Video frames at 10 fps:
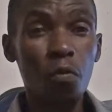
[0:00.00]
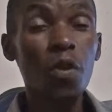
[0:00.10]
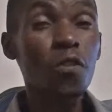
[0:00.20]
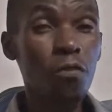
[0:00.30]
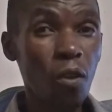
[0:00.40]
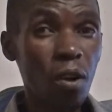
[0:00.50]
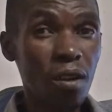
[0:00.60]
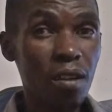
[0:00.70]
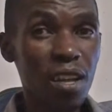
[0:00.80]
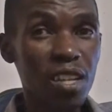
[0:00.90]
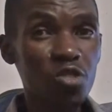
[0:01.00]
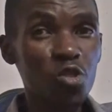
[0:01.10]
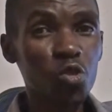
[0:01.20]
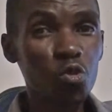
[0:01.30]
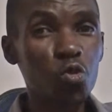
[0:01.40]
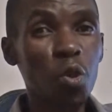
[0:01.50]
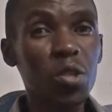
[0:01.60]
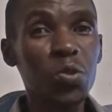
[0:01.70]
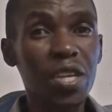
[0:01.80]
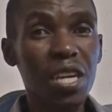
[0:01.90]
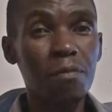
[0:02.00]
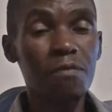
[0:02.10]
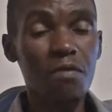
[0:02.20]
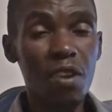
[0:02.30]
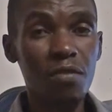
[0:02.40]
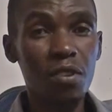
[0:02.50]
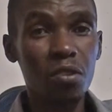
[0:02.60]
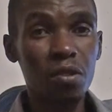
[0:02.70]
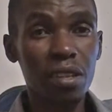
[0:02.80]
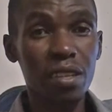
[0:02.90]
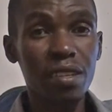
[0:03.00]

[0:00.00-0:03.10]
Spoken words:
When you fall, try to get up very, very quickly.